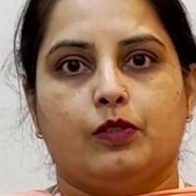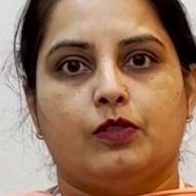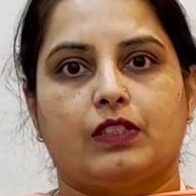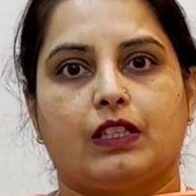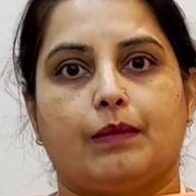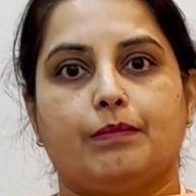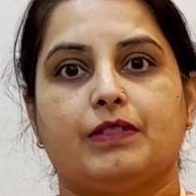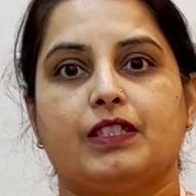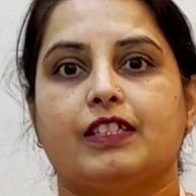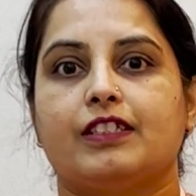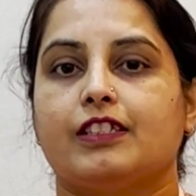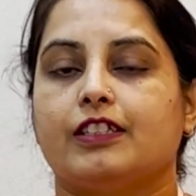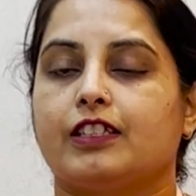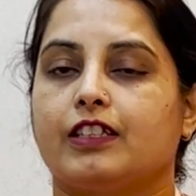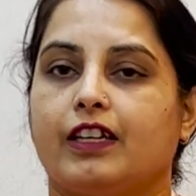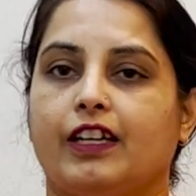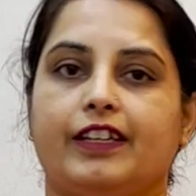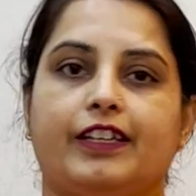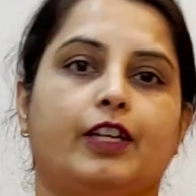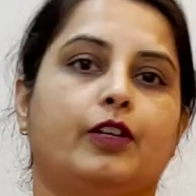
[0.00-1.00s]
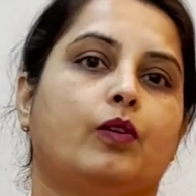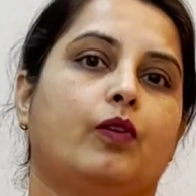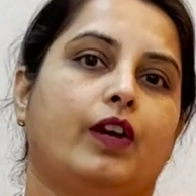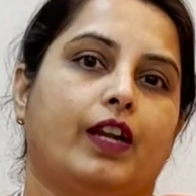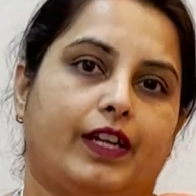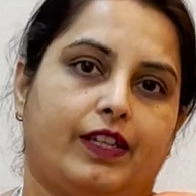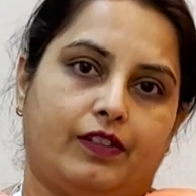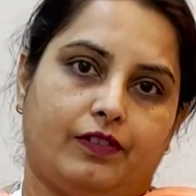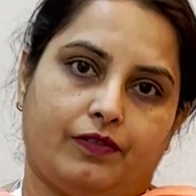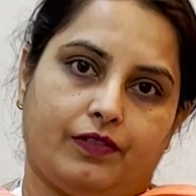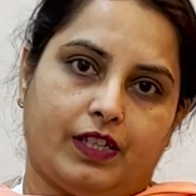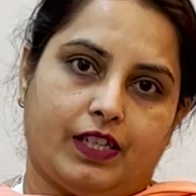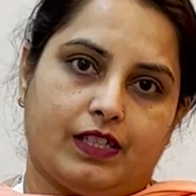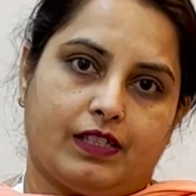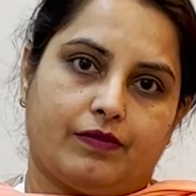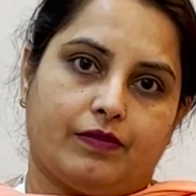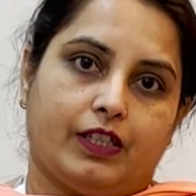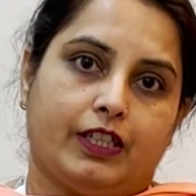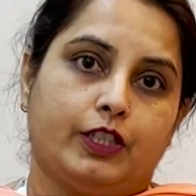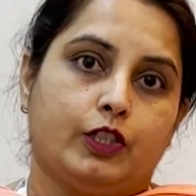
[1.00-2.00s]
to subjects, it's related to life
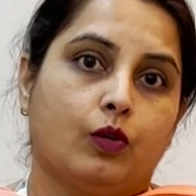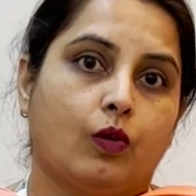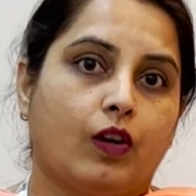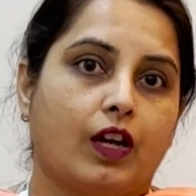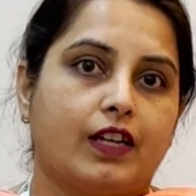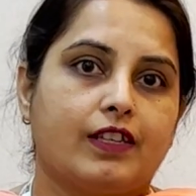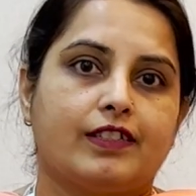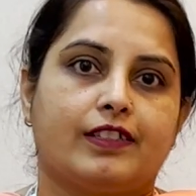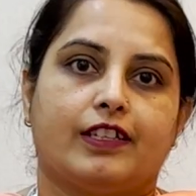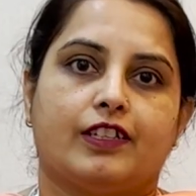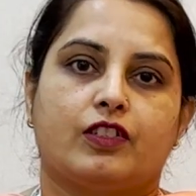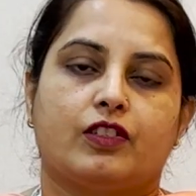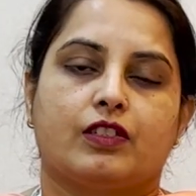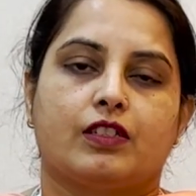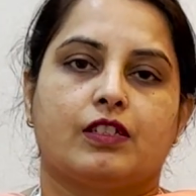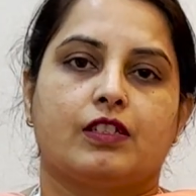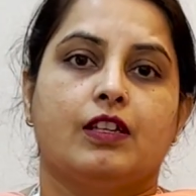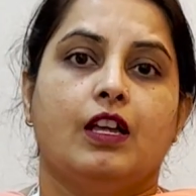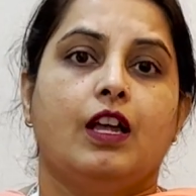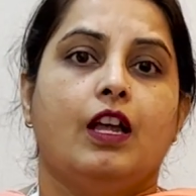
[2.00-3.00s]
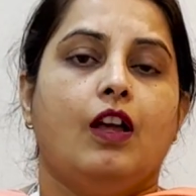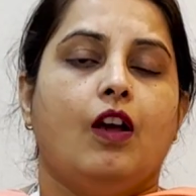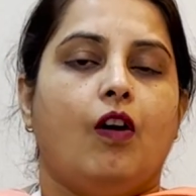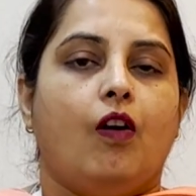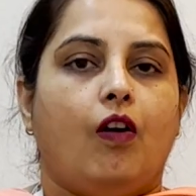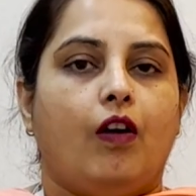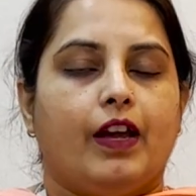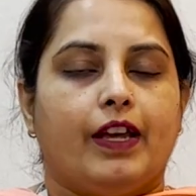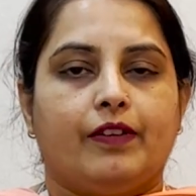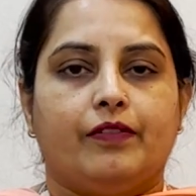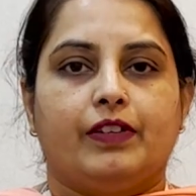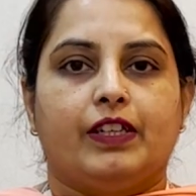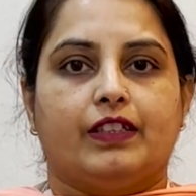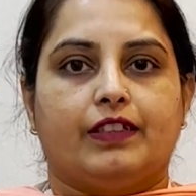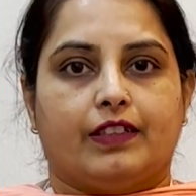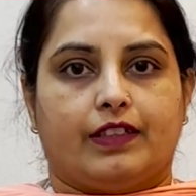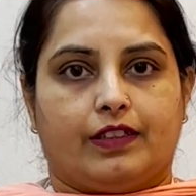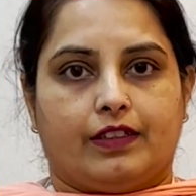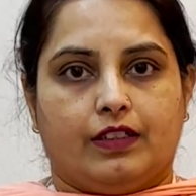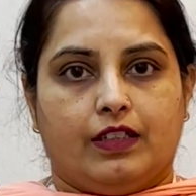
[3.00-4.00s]
as well. Yoga sessions,
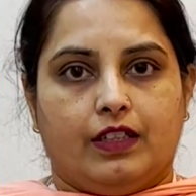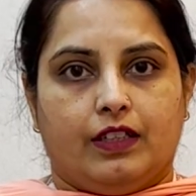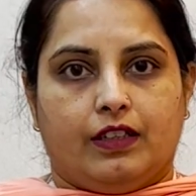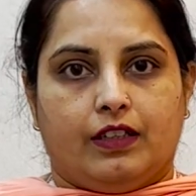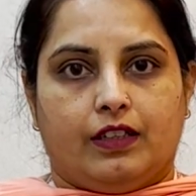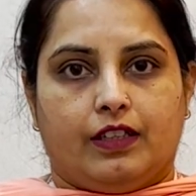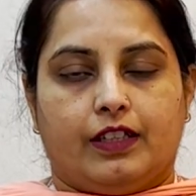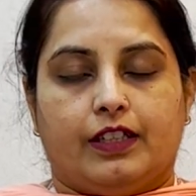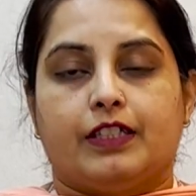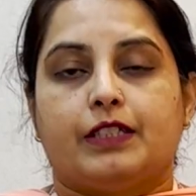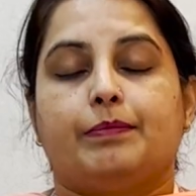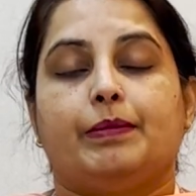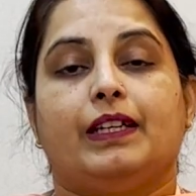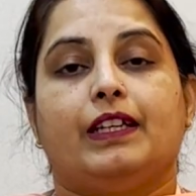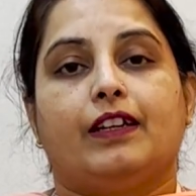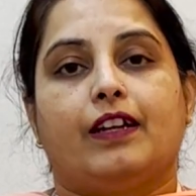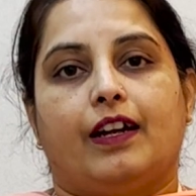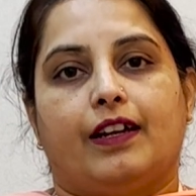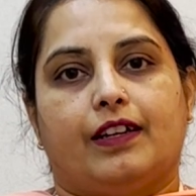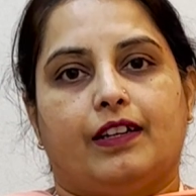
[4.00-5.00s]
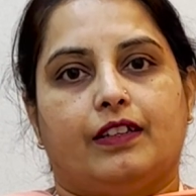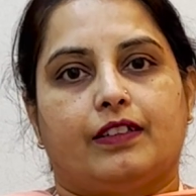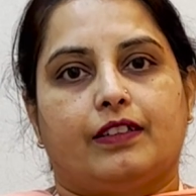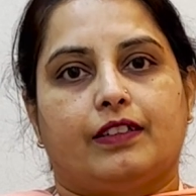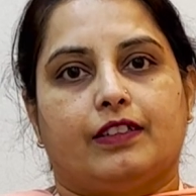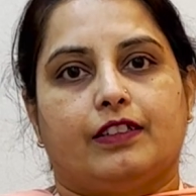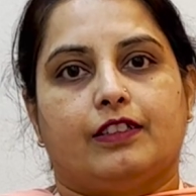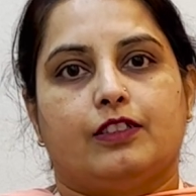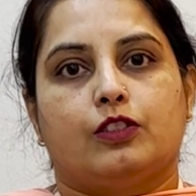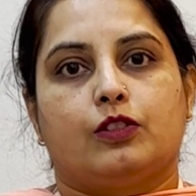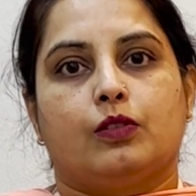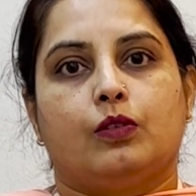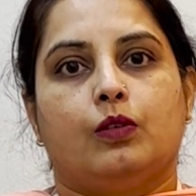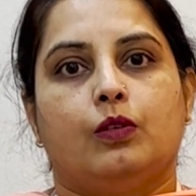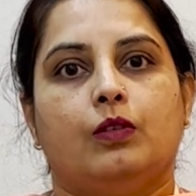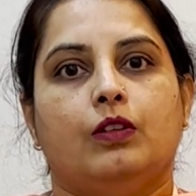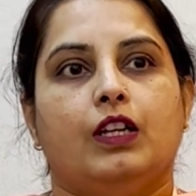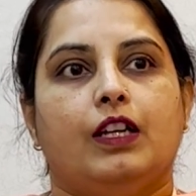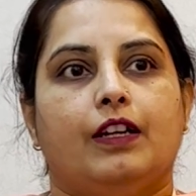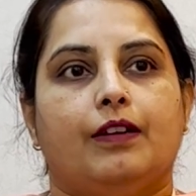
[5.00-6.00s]
everything has been conducted.
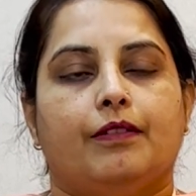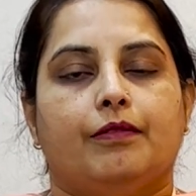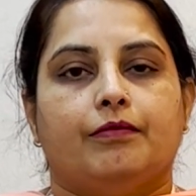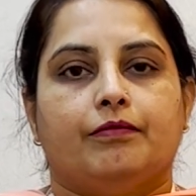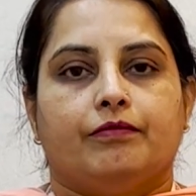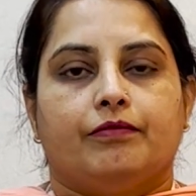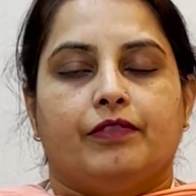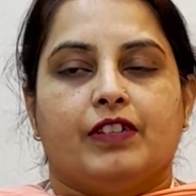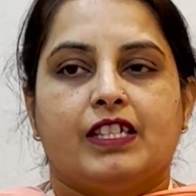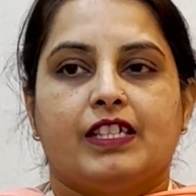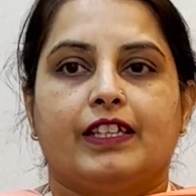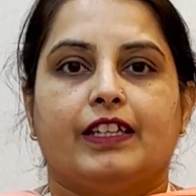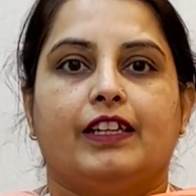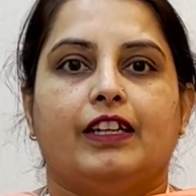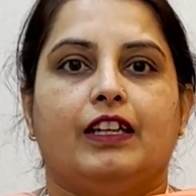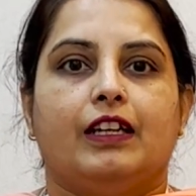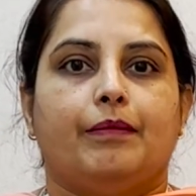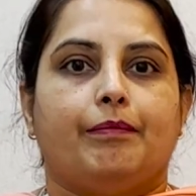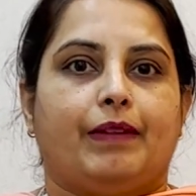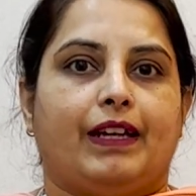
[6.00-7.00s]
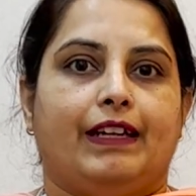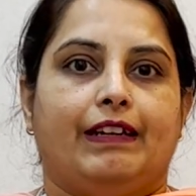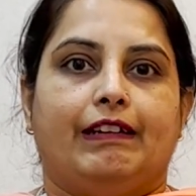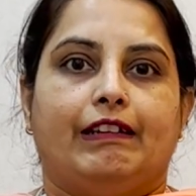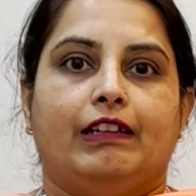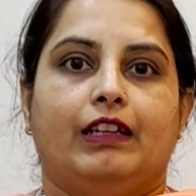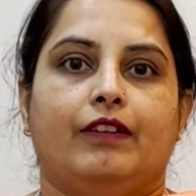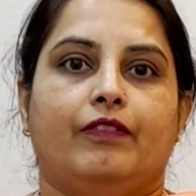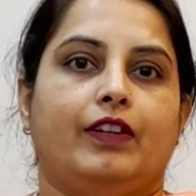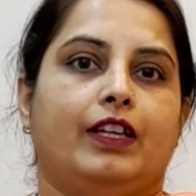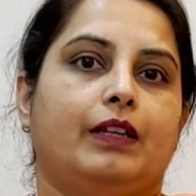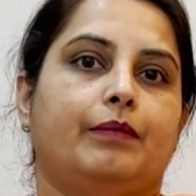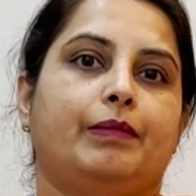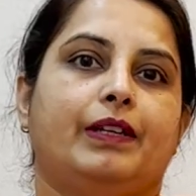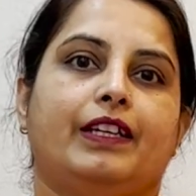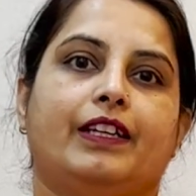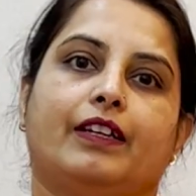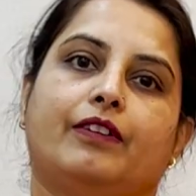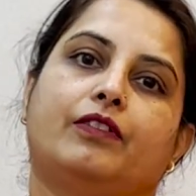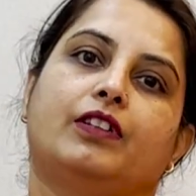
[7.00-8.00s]
So physical, mental
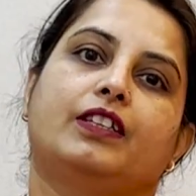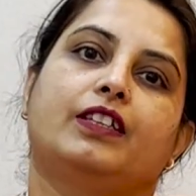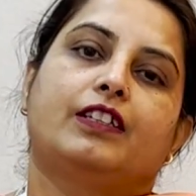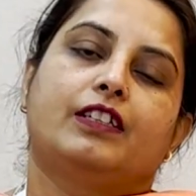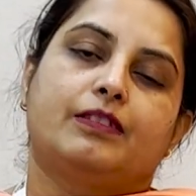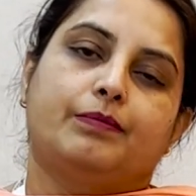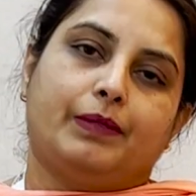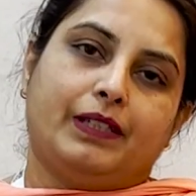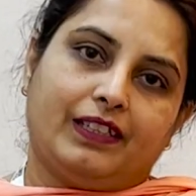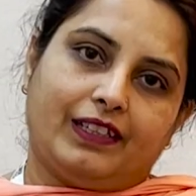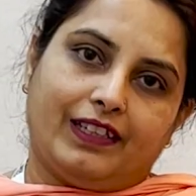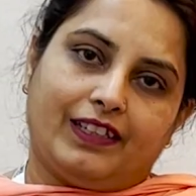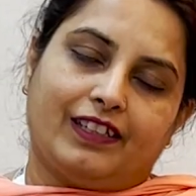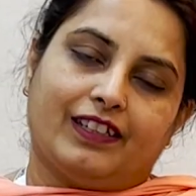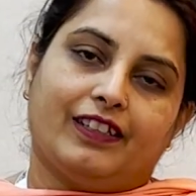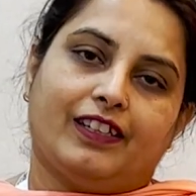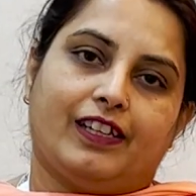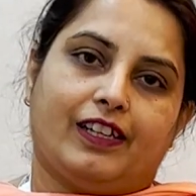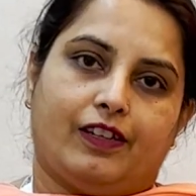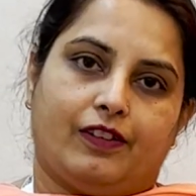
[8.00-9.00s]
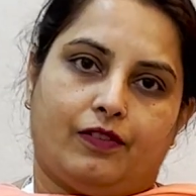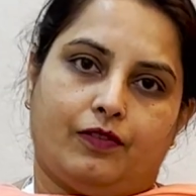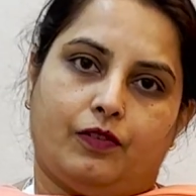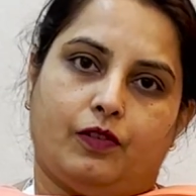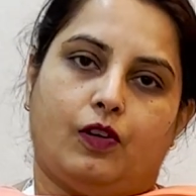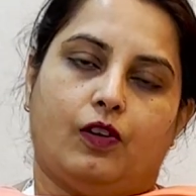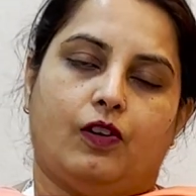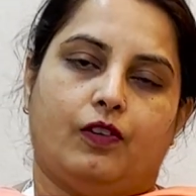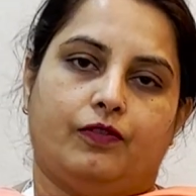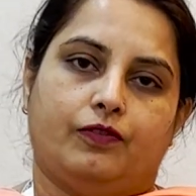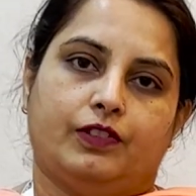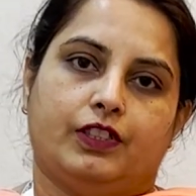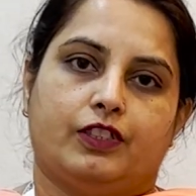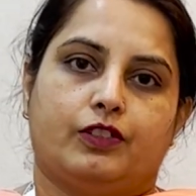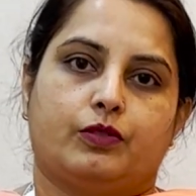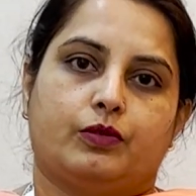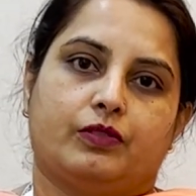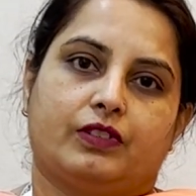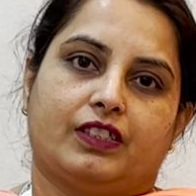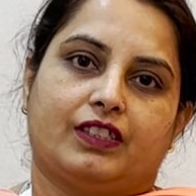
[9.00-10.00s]
well-being, everything has been taken care of the
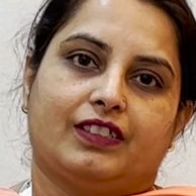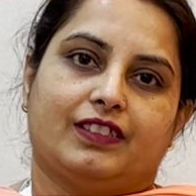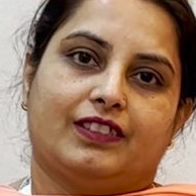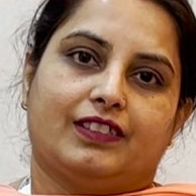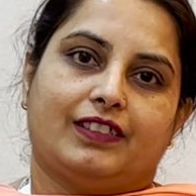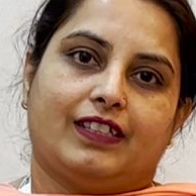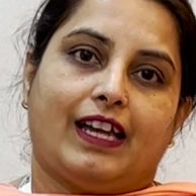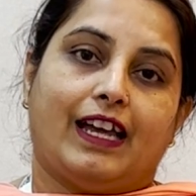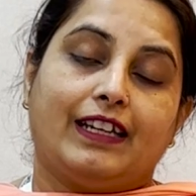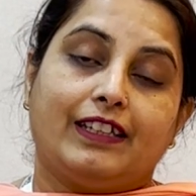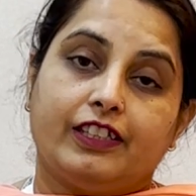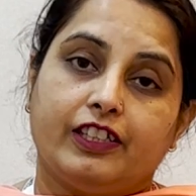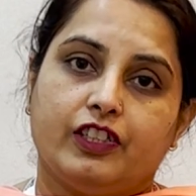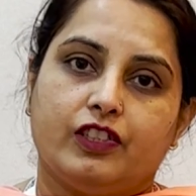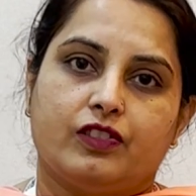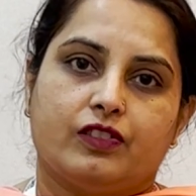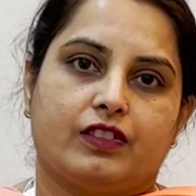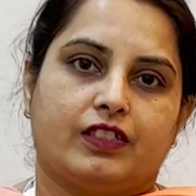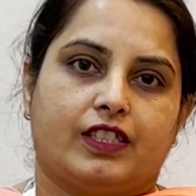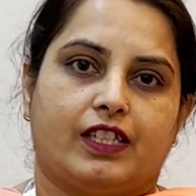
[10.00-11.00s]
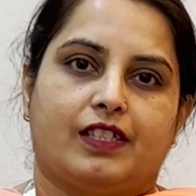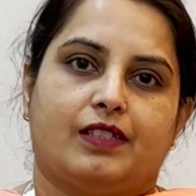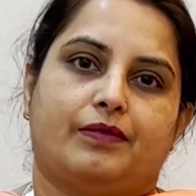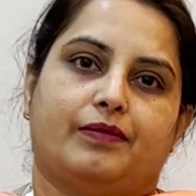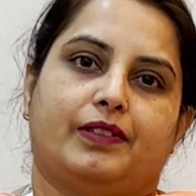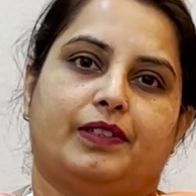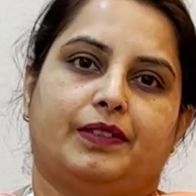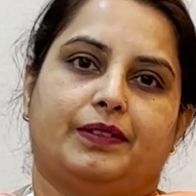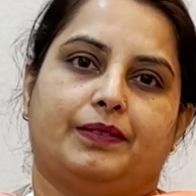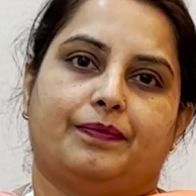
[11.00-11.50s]
students and teachers as well.